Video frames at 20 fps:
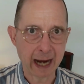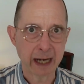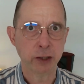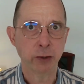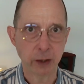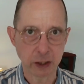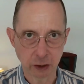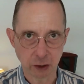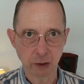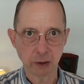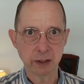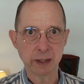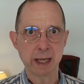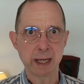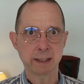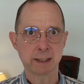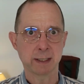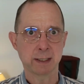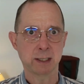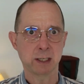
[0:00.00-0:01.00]
actually took
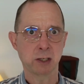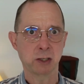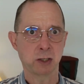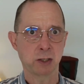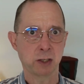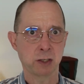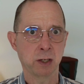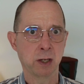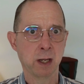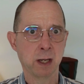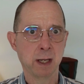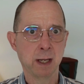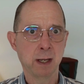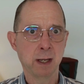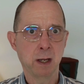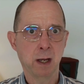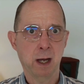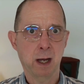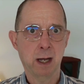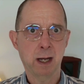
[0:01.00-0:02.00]
that decision,
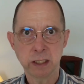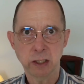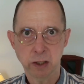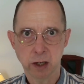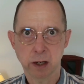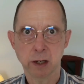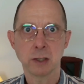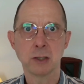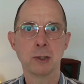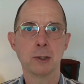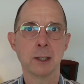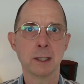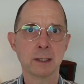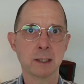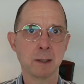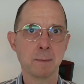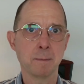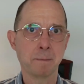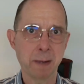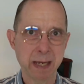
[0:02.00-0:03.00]
we started
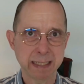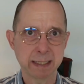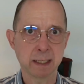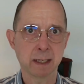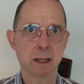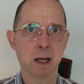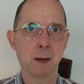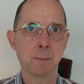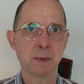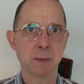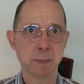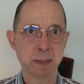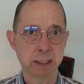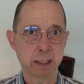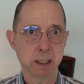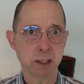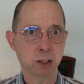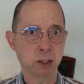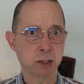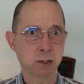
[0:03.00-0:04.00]
doing some basic
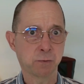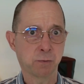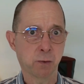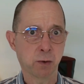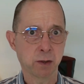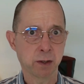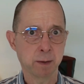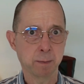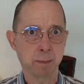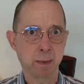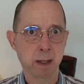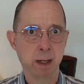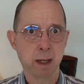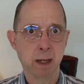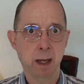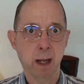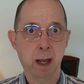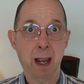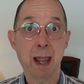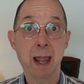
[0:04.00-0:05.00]
optimizations for them,
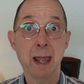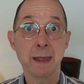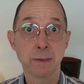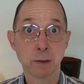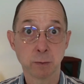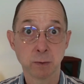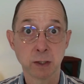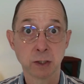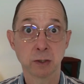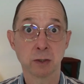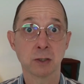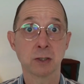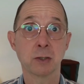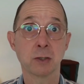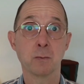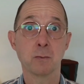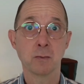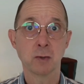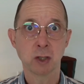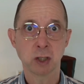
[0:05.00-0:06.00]
and the
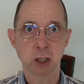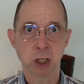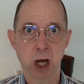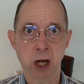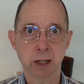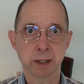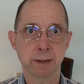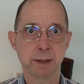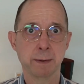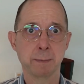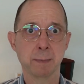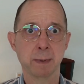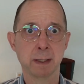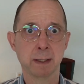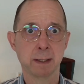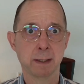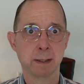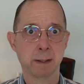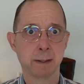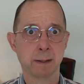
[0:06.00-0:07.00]
results shocked them.
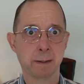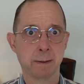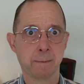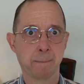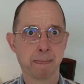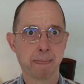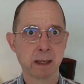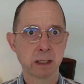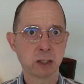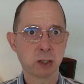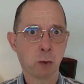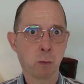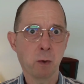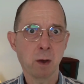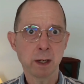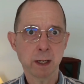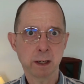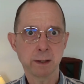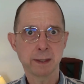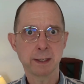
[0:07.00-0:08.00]
So
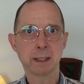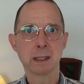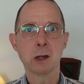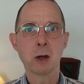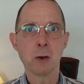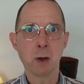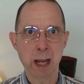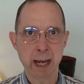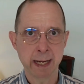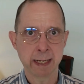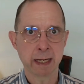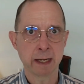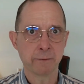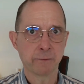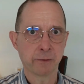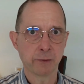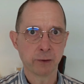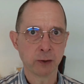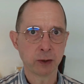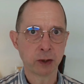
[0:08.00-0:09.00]
what are the
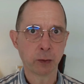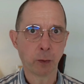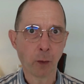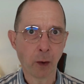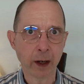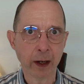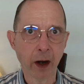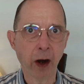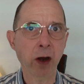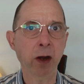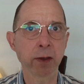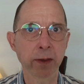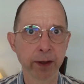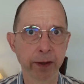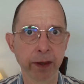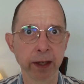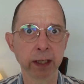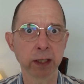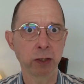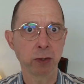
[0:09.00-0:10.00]
low-hanging fruits? What are
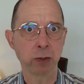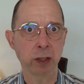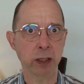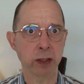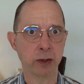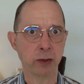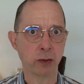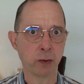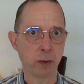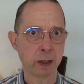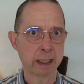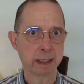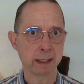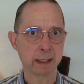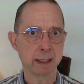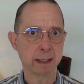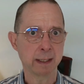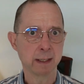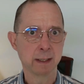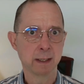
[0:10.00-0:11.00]
the things you could do
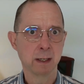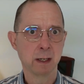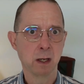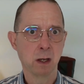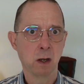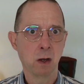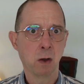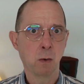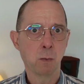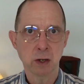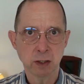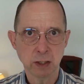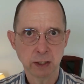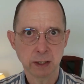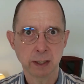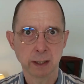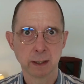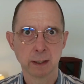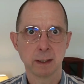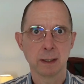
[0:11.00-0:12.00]
quickly?
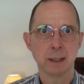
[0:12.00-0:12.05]
First,